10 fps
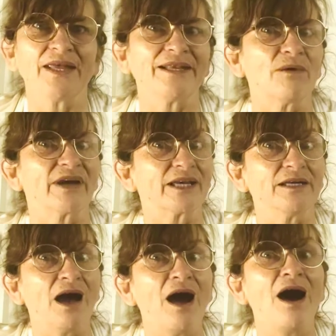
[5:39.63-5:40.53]
Now, I
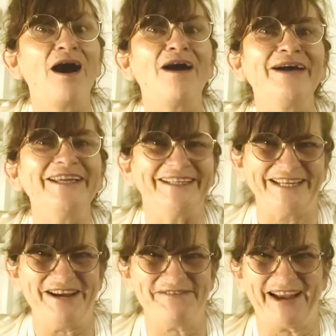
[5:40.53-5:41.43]
can
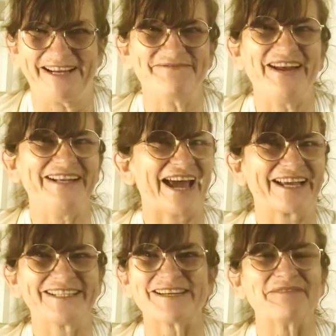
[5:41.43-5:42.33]
highly recommend
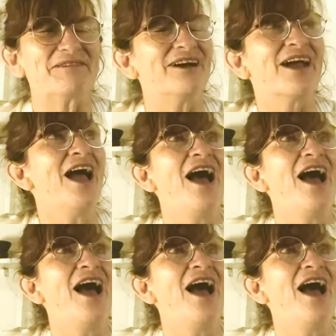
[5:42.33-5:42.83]
academic work.